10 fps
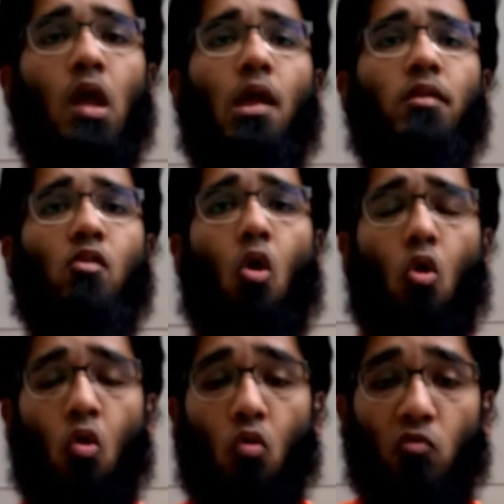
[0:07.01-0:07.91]

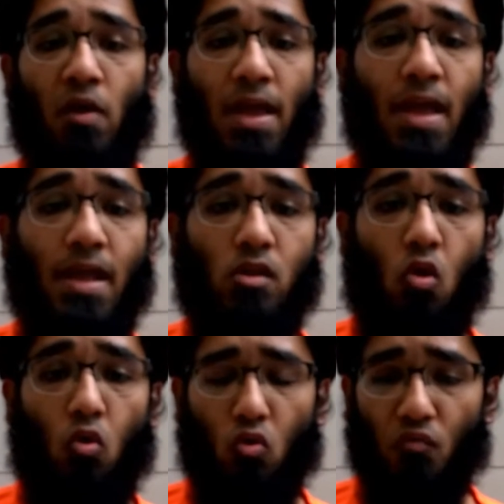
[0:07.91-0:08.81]
No way,
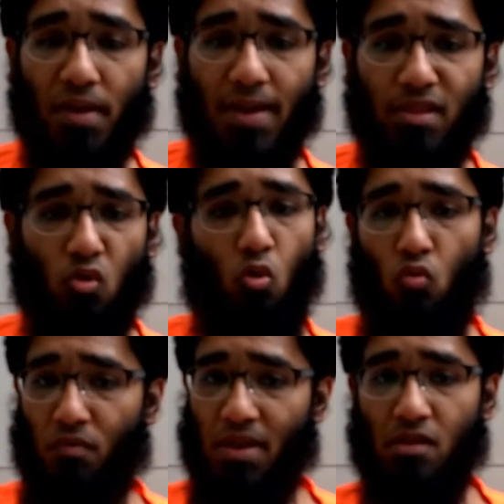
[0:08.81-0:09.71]
no way, no
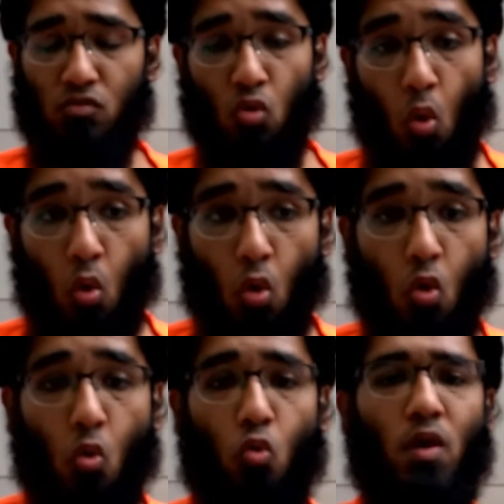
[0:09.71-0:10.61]
way,
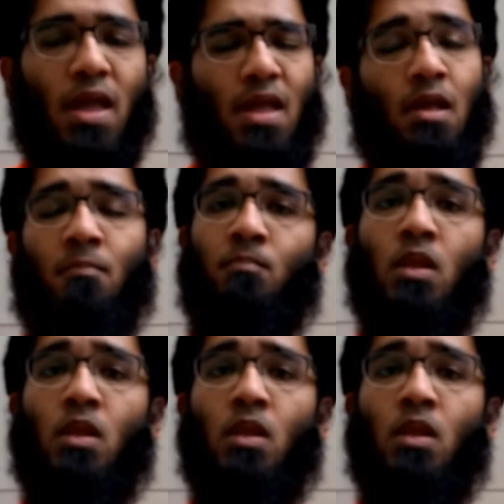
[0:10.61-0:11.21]
no way.